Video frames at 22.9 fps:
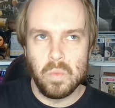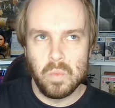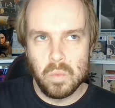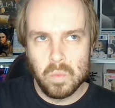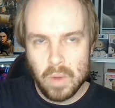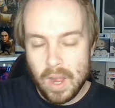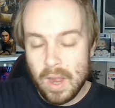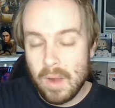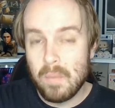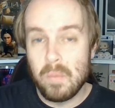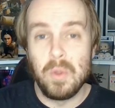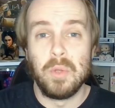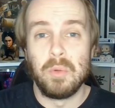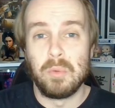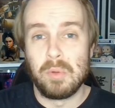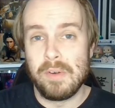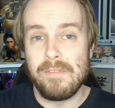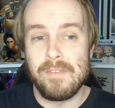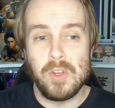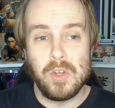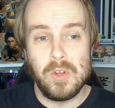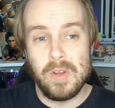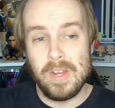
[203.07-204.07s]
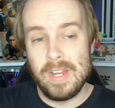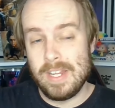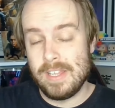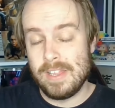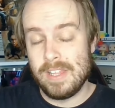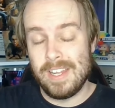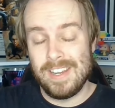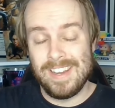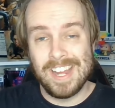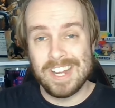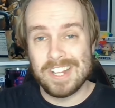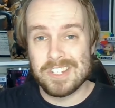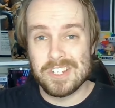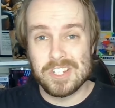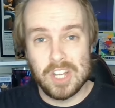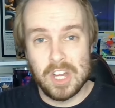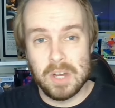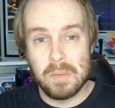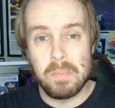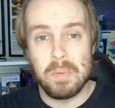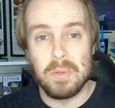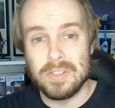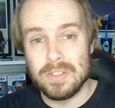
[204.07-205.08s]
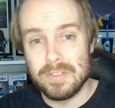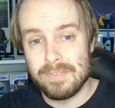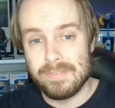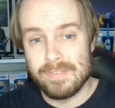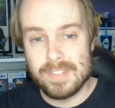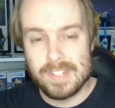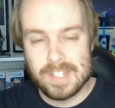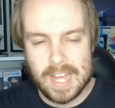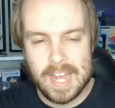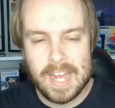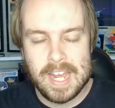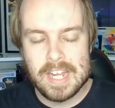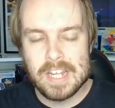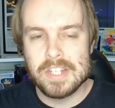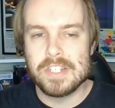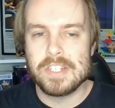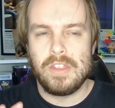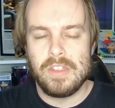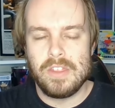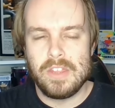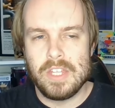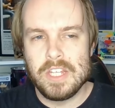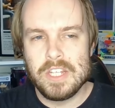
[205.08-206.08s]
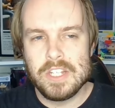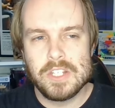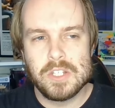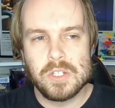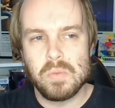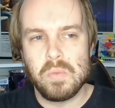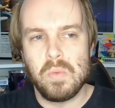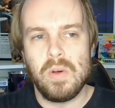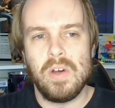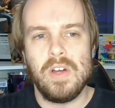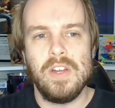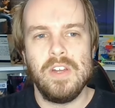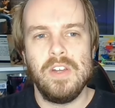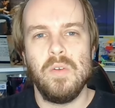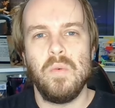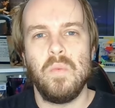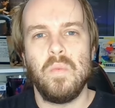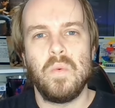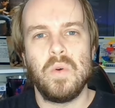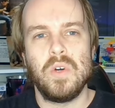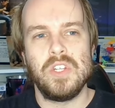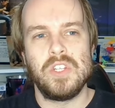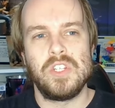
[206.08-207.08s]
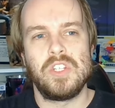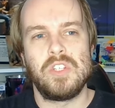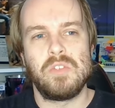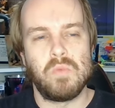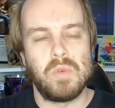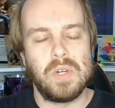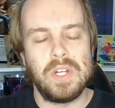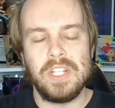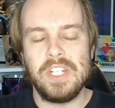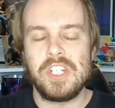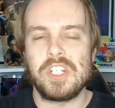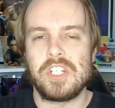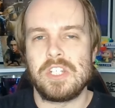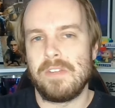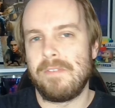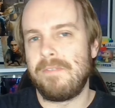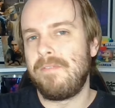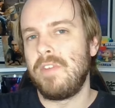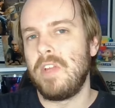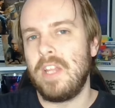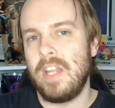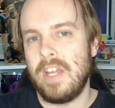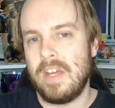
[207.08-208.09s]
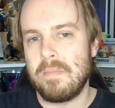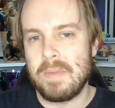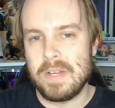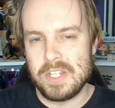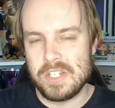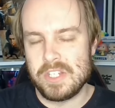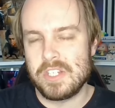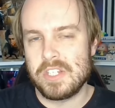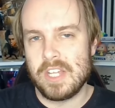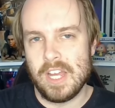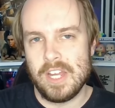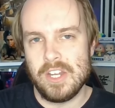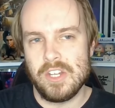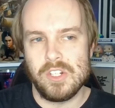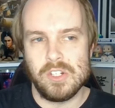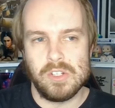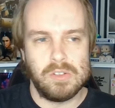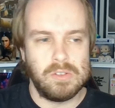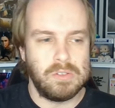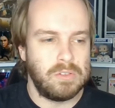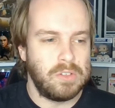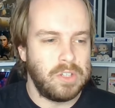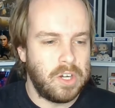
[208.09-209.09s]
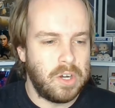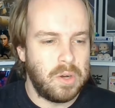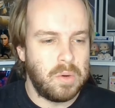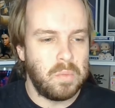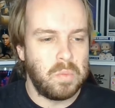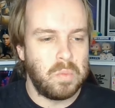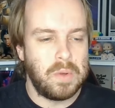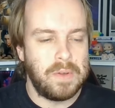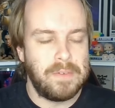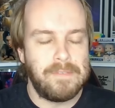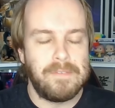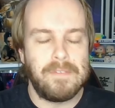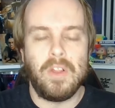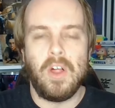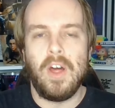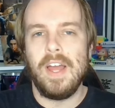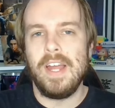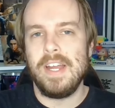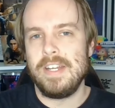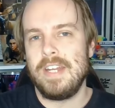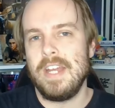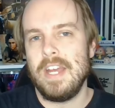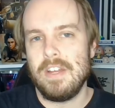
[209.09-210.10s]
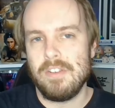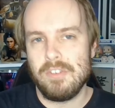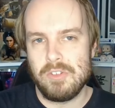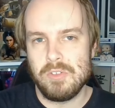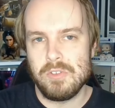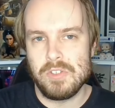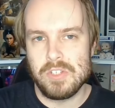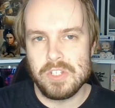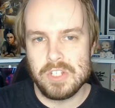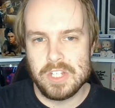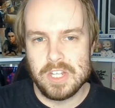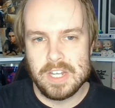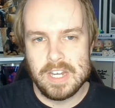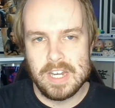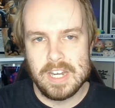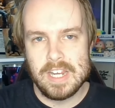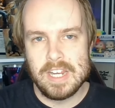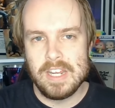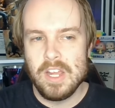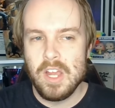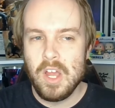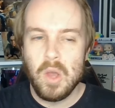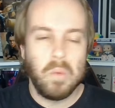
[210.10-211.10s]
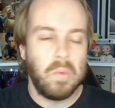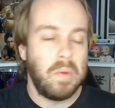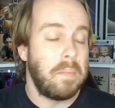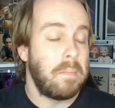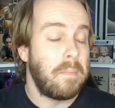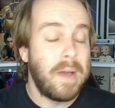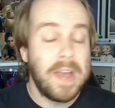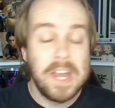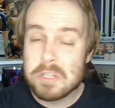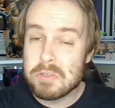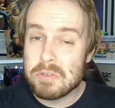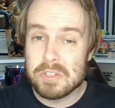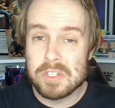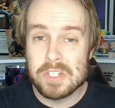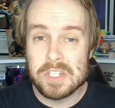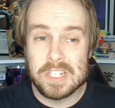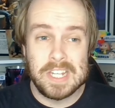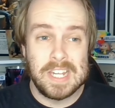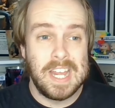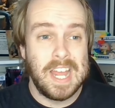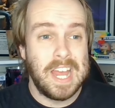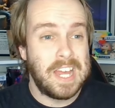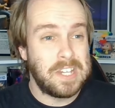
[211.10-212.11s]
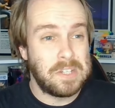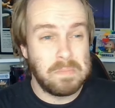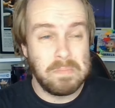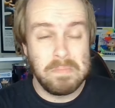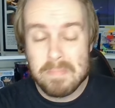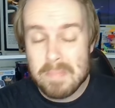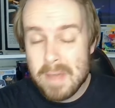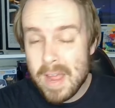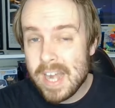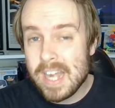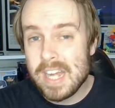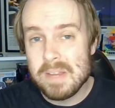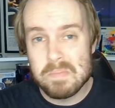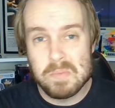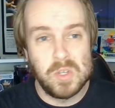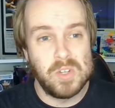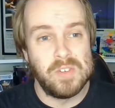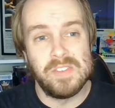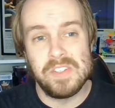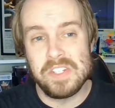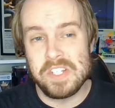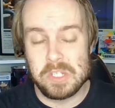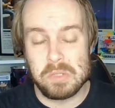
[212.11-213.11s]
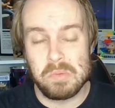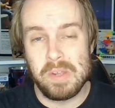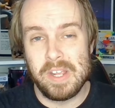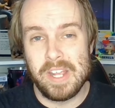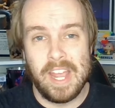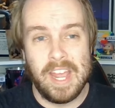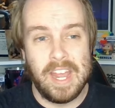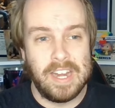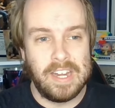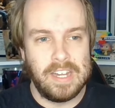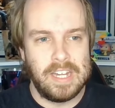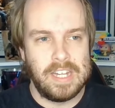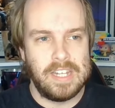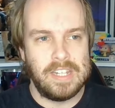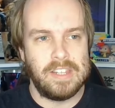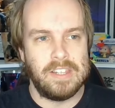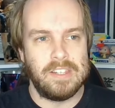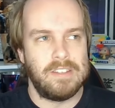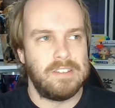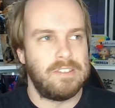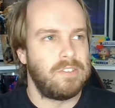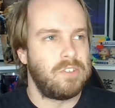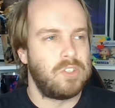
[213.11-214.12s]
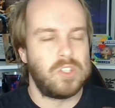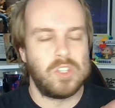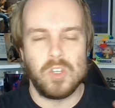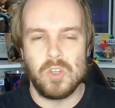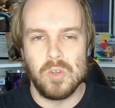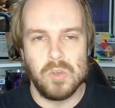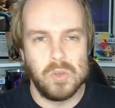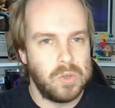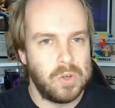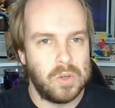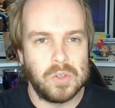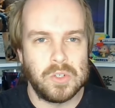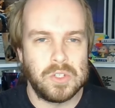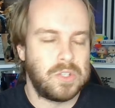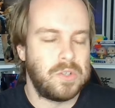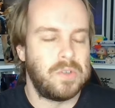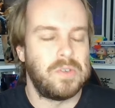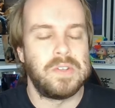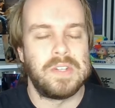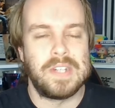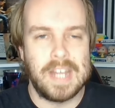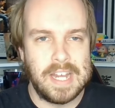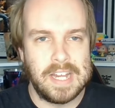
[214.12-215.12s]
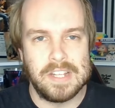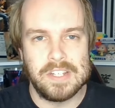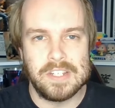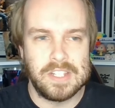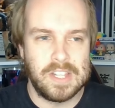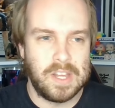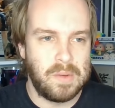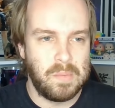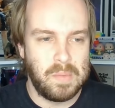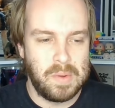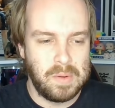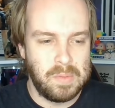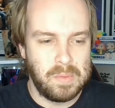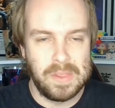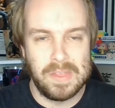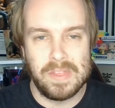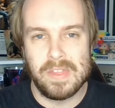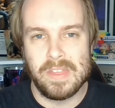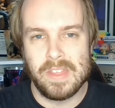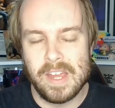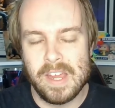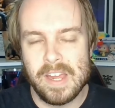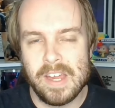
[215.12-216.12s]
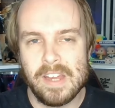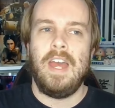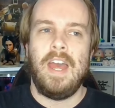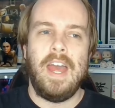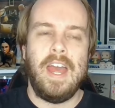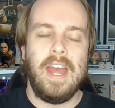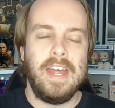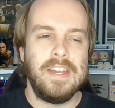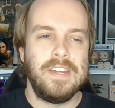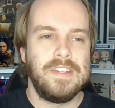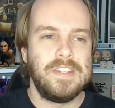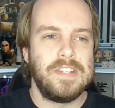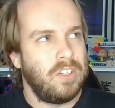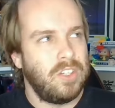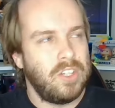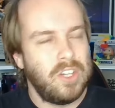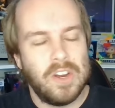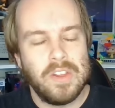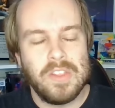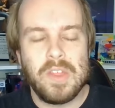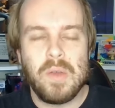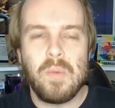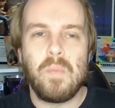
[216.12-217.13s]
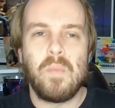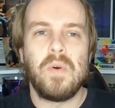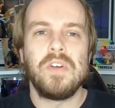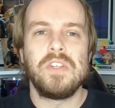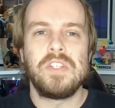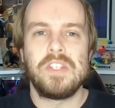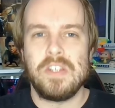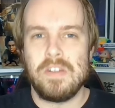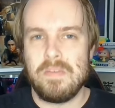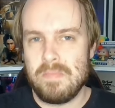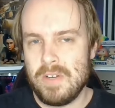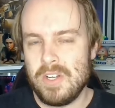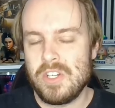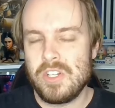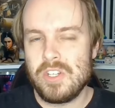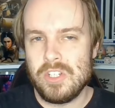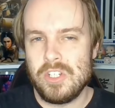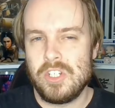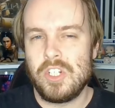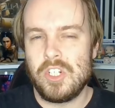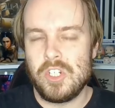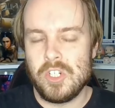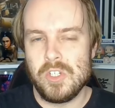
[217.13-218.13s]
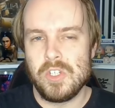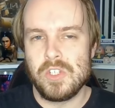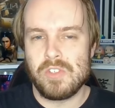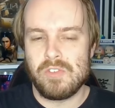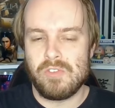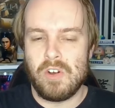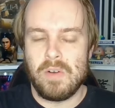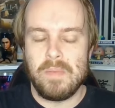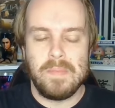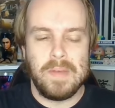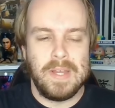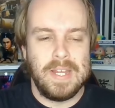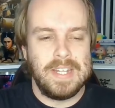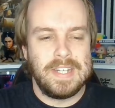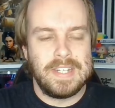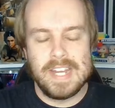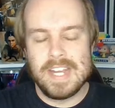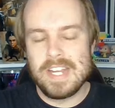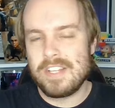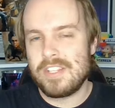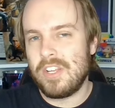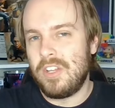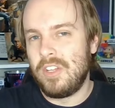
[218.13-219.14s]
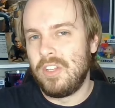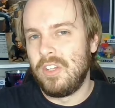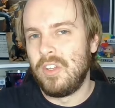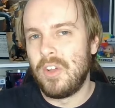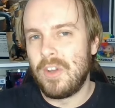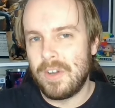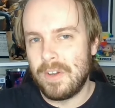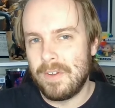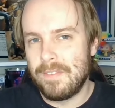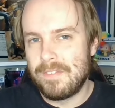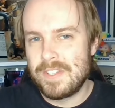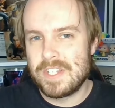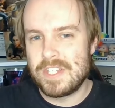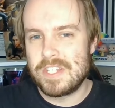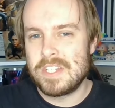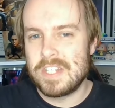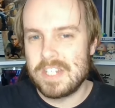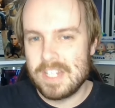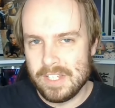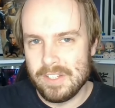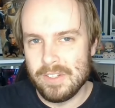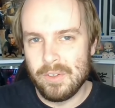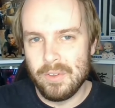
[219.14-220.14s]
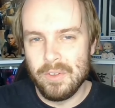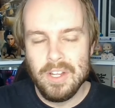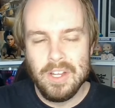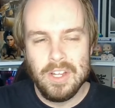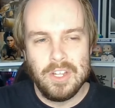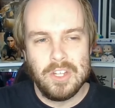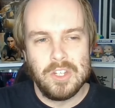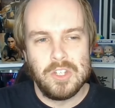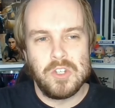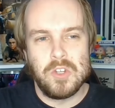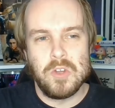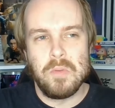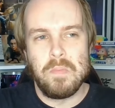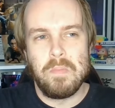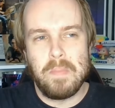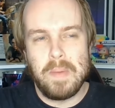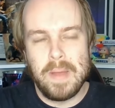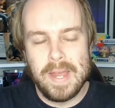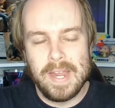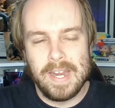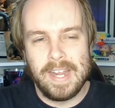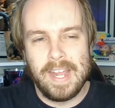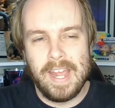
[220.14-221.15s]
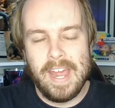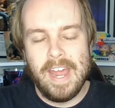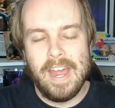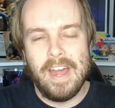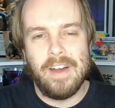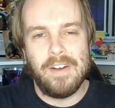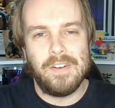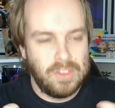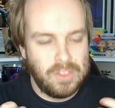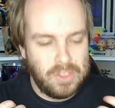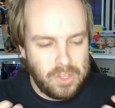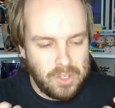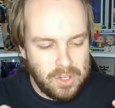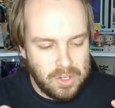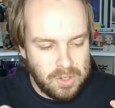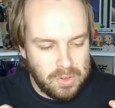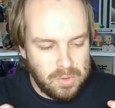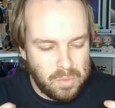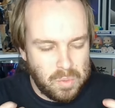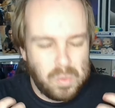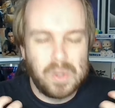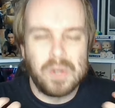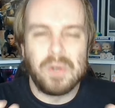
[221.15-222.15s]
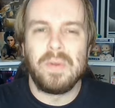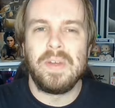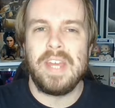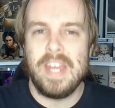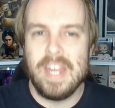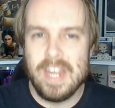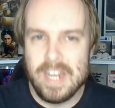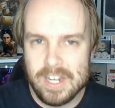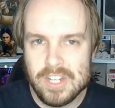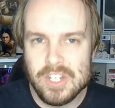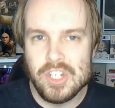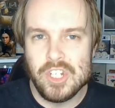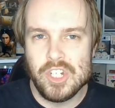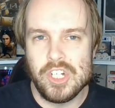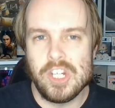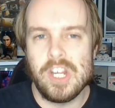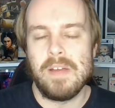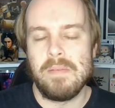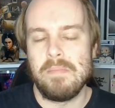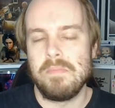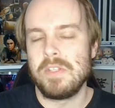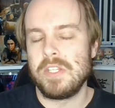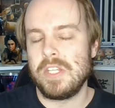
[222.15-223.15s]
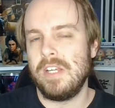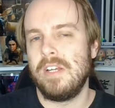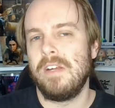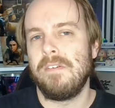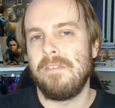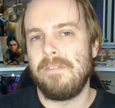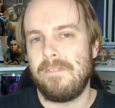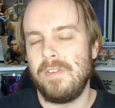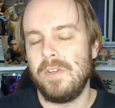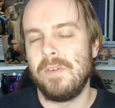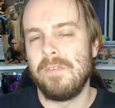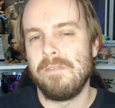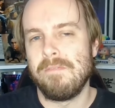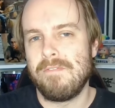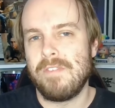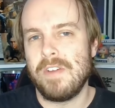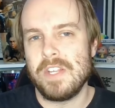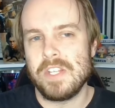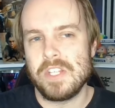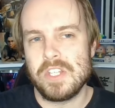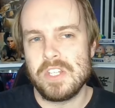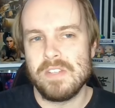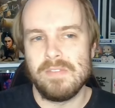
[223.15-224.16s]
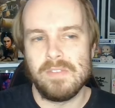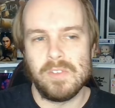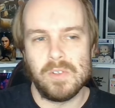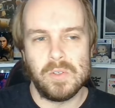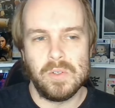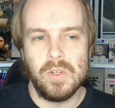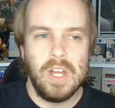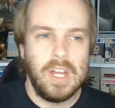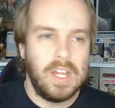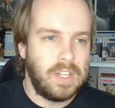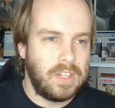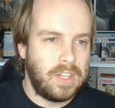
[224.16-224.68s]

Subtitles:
I will review in the next couple of days. This one was really just to fill out my schedule. You know, we're flying down to Sydney. We may as well see as many movies as we can in the two or so days that we were there. And, you know, there wasn't much to choose from. It takes a lot of skill to pick out the real hidden gems in a film festival.